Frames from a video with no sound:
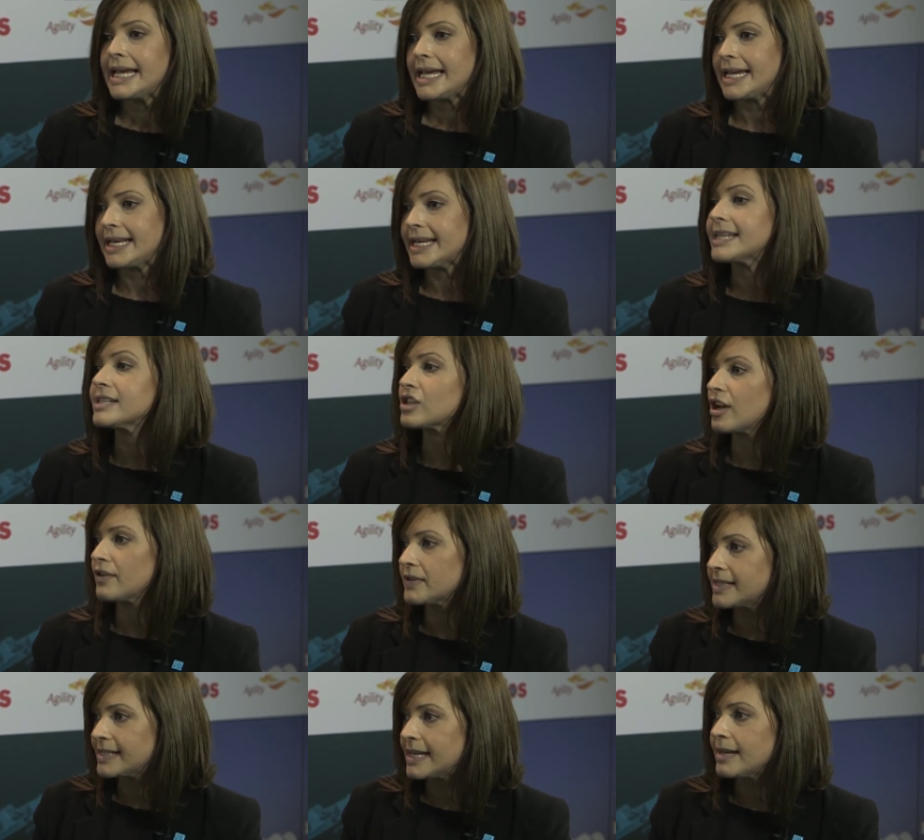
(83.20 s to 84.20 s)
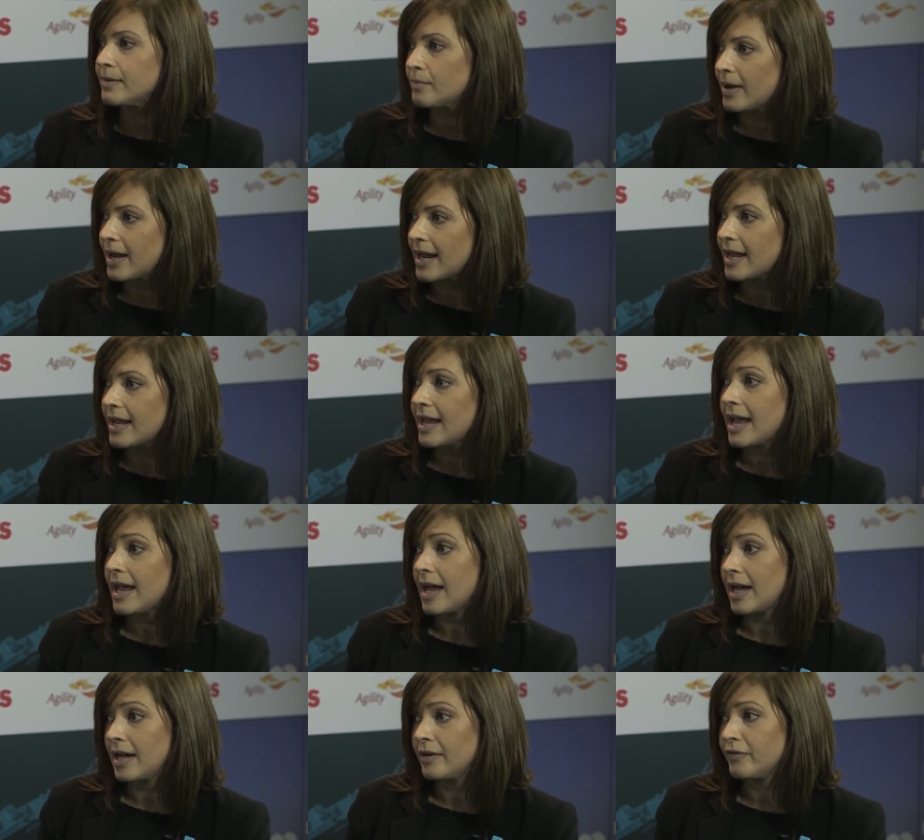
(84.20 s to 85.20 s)
it is overseen by
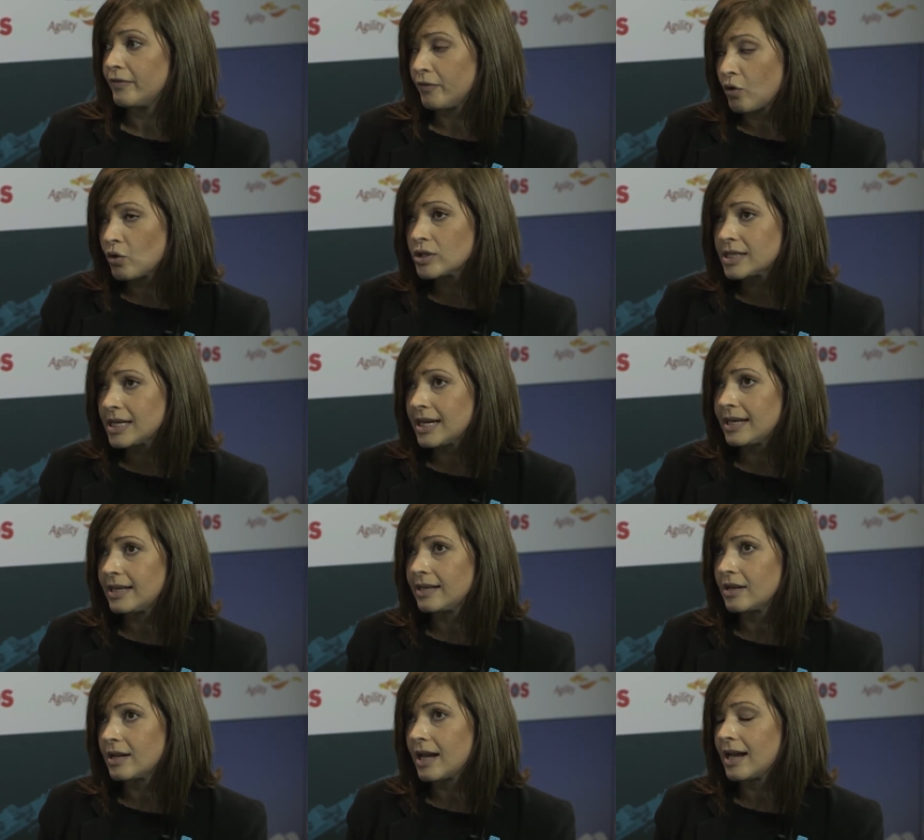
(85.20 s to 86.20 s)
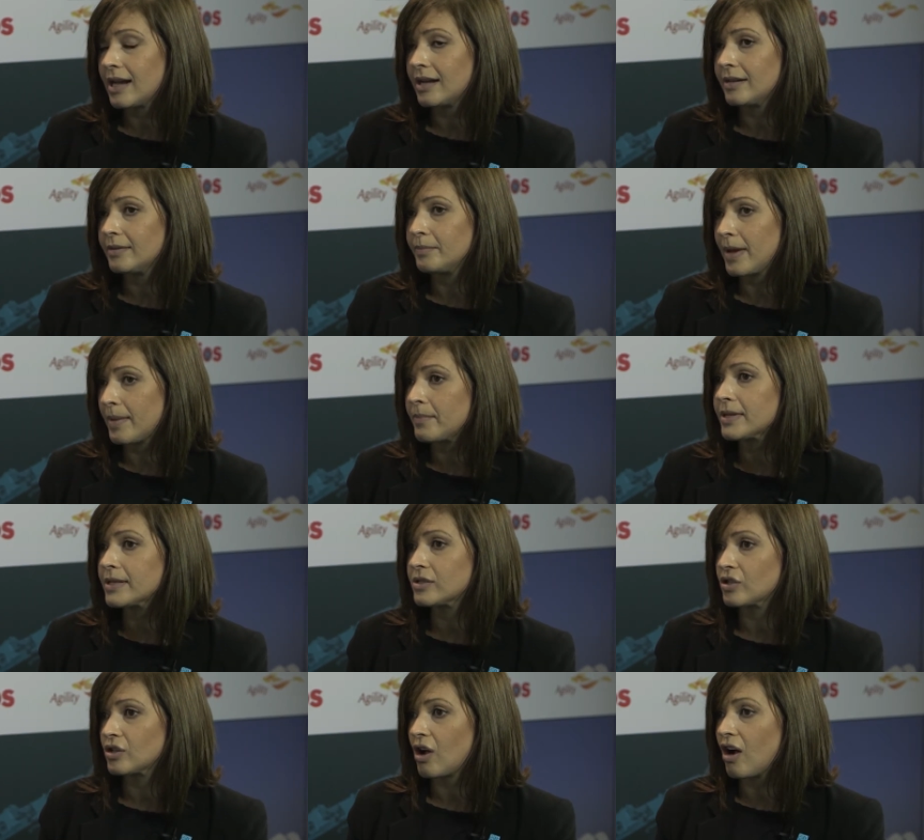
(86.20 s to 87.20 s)
uh, 14 uh,
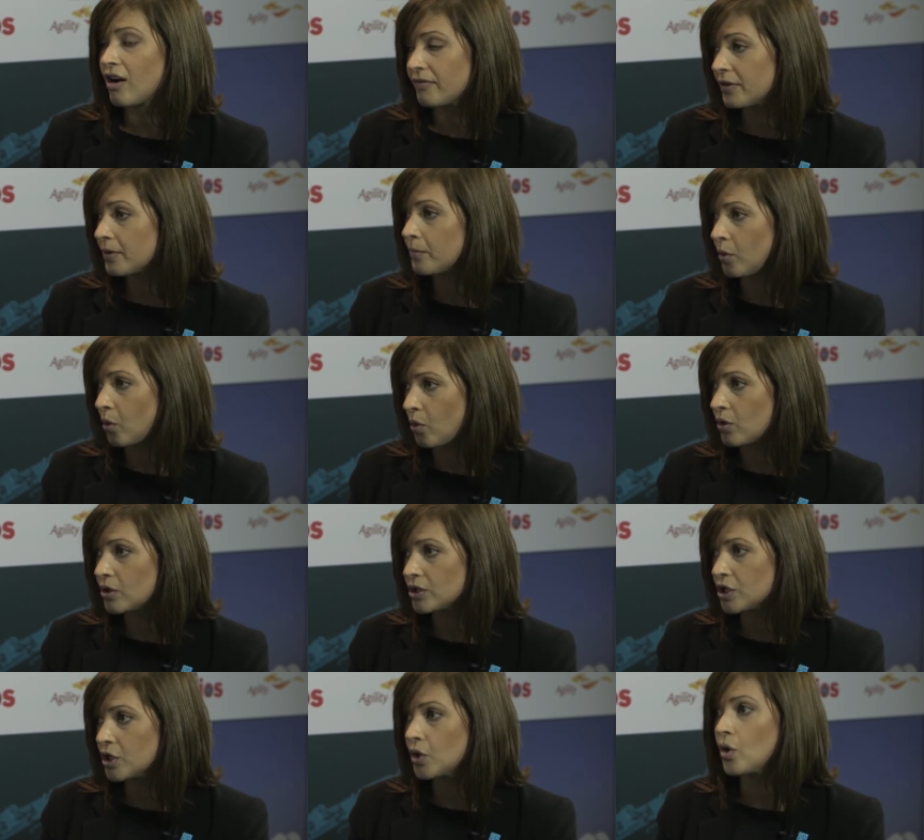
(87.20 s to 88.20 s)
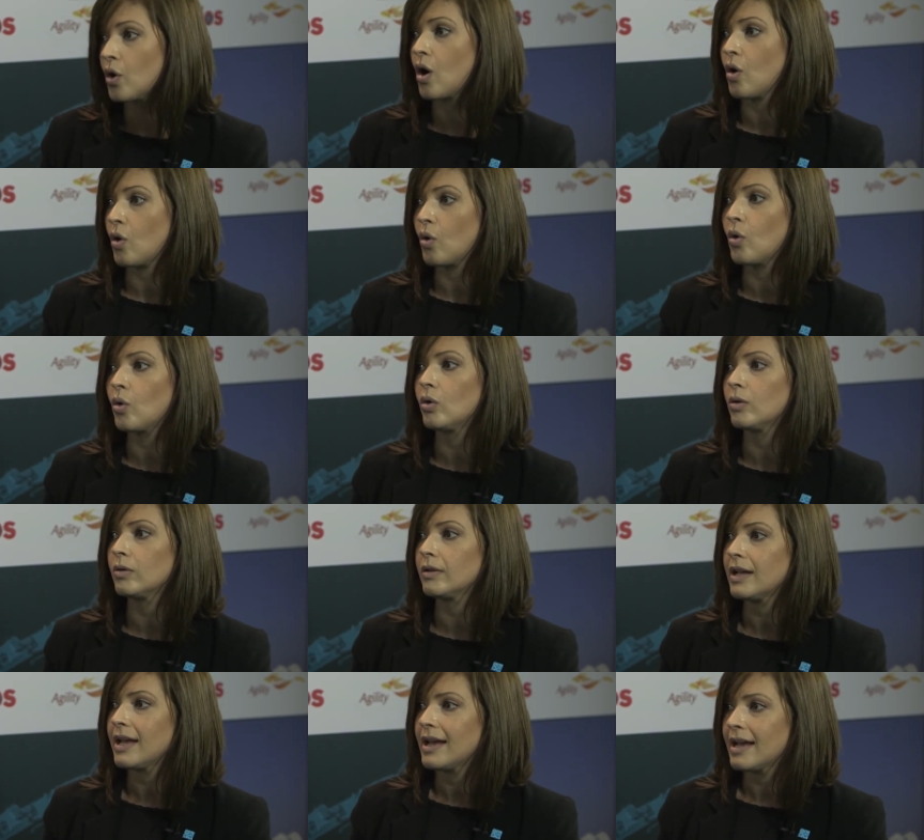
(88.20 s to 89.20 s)
members of the board who are all
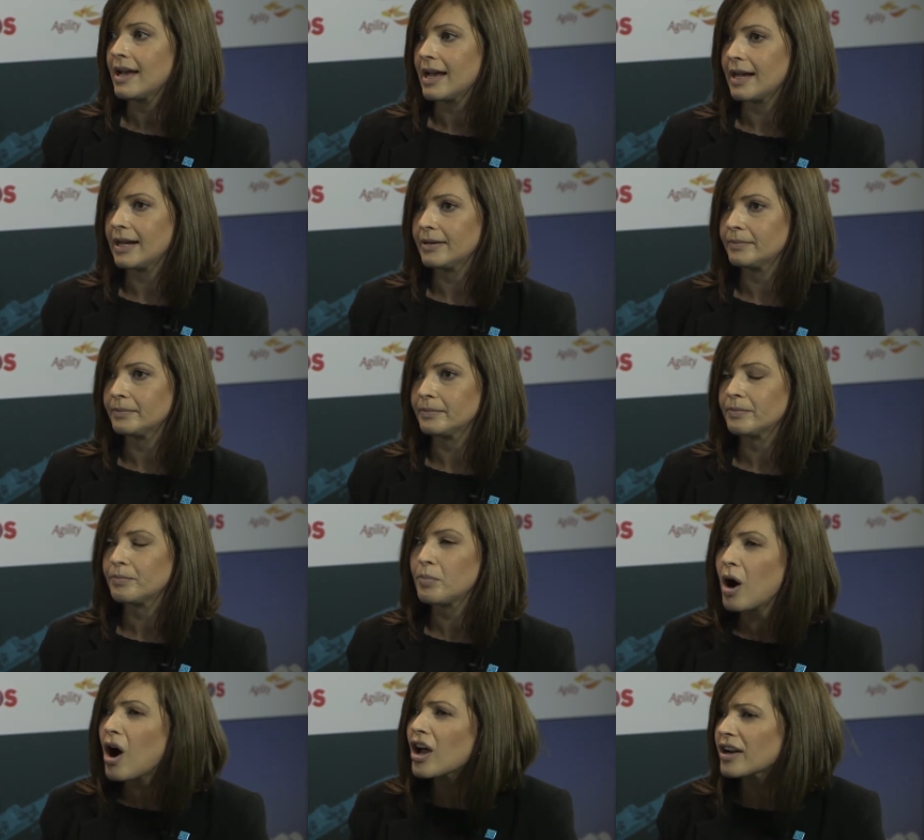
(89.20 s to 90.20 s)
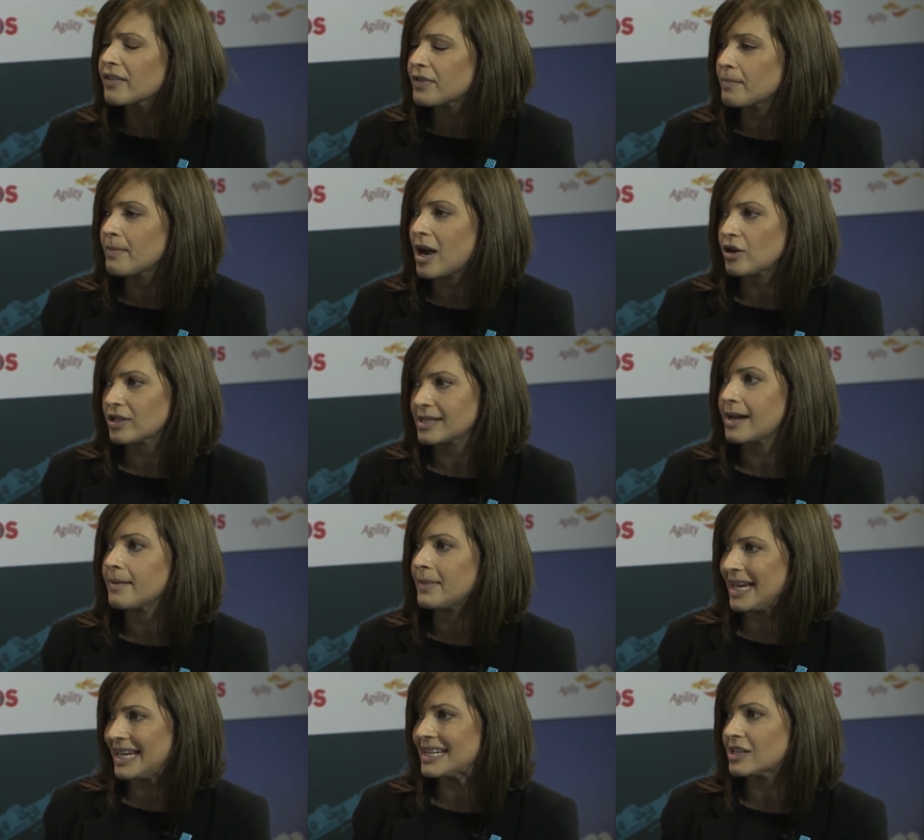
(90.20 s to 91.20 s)
um, part of the
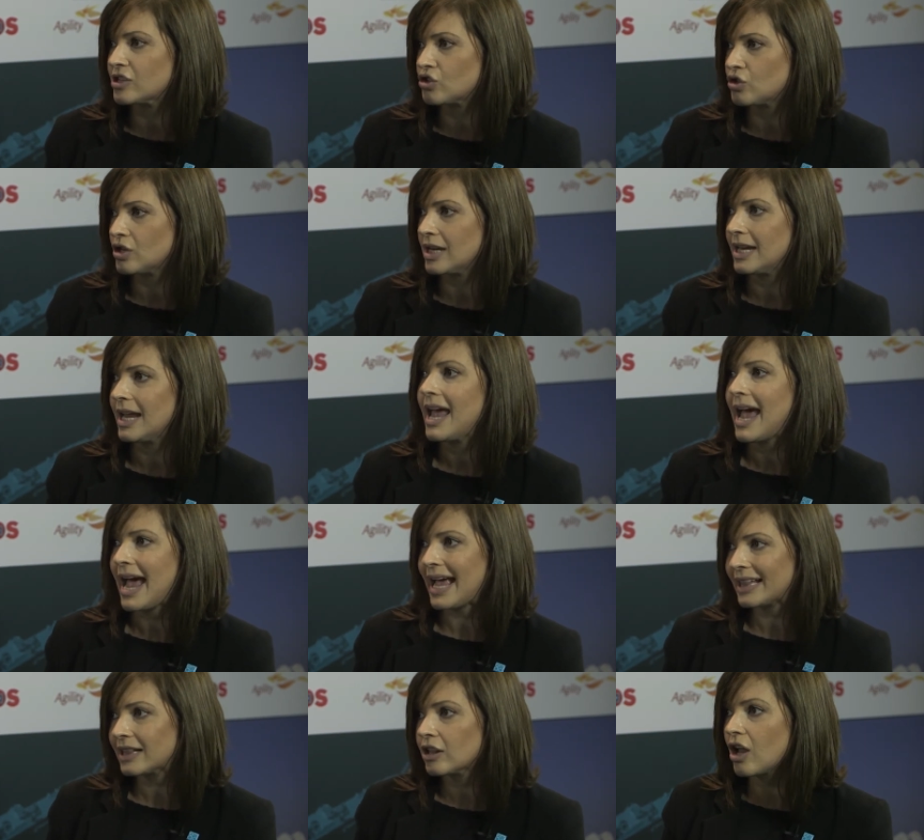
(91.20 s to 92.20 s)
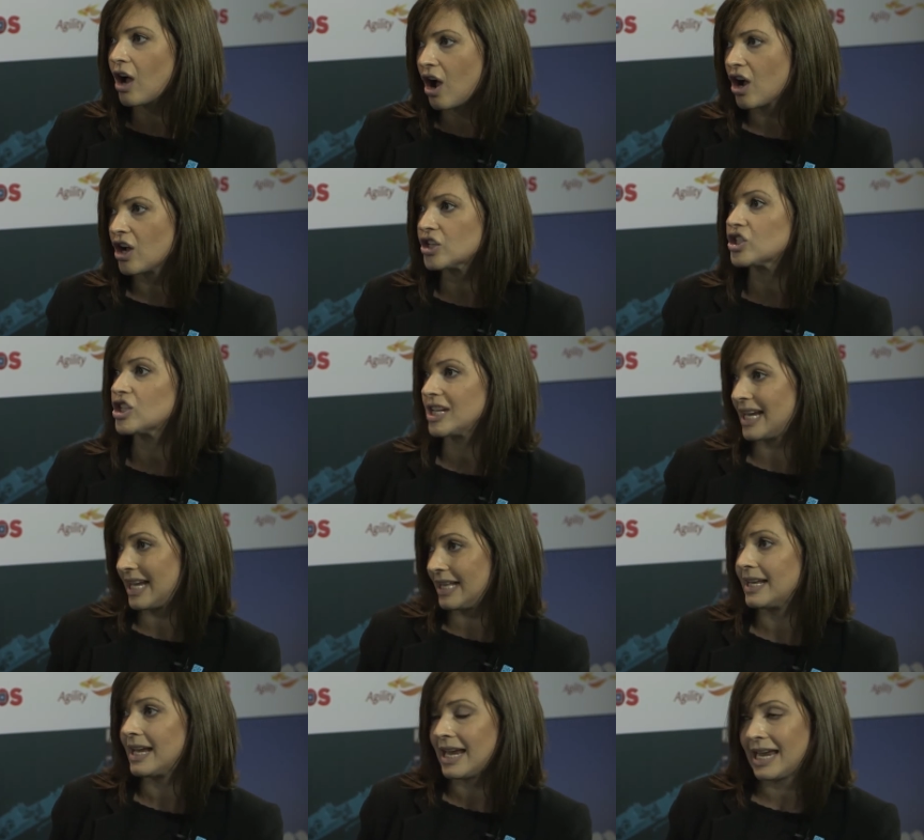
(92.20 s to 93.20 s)
maritime industry at large
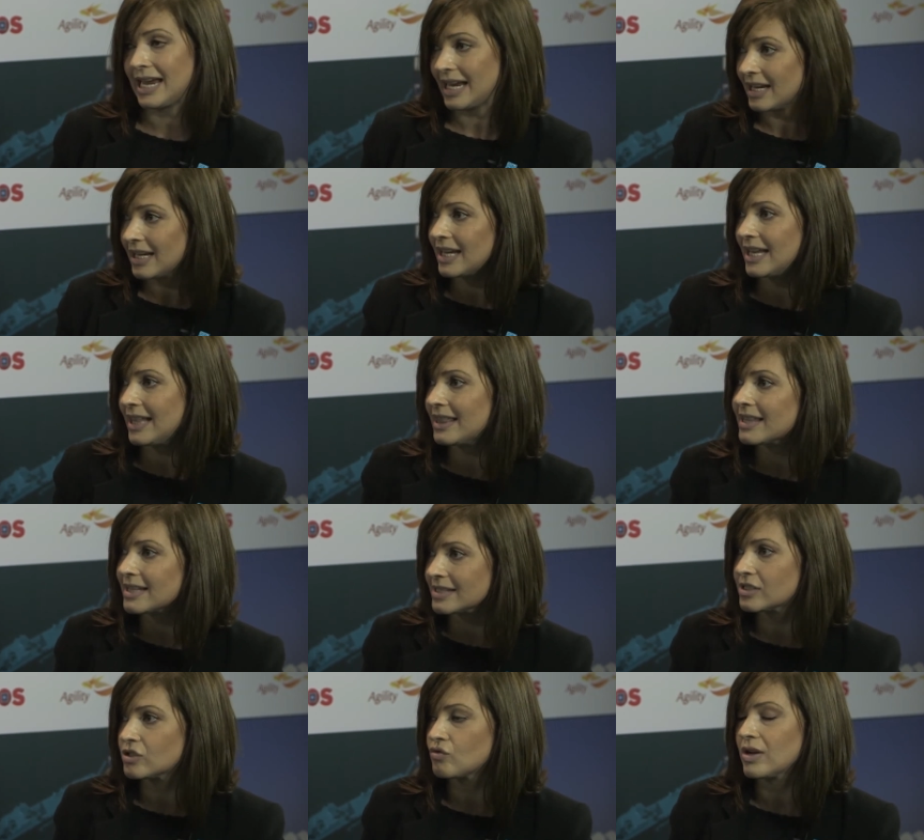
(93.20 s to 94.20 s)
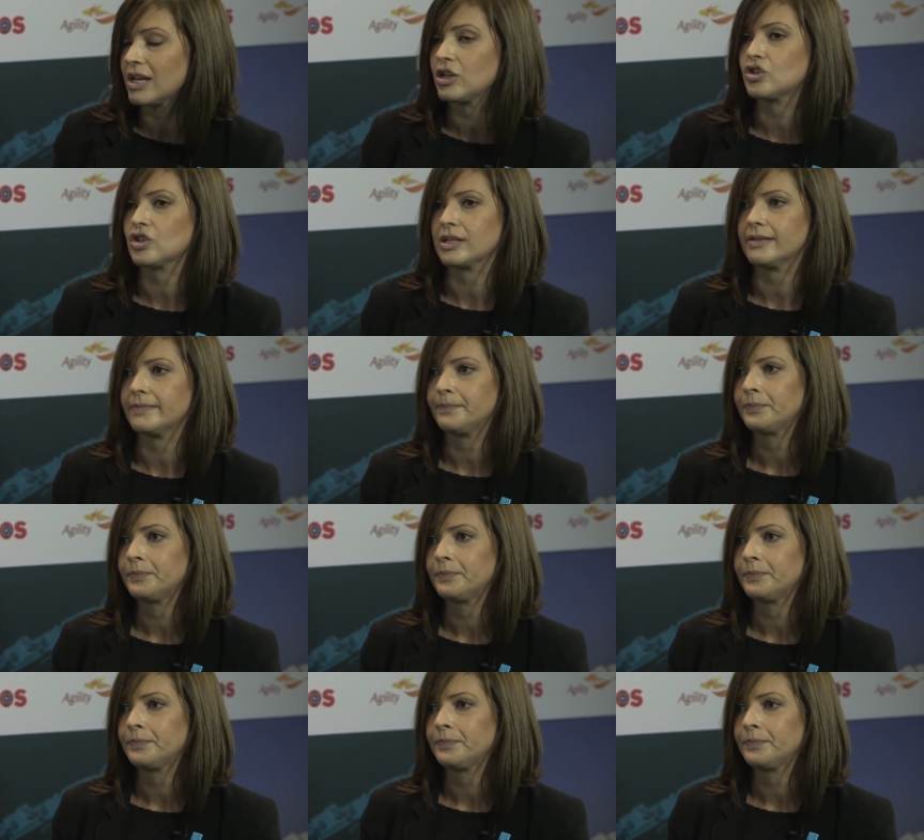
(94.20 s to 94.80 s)
in, in this region.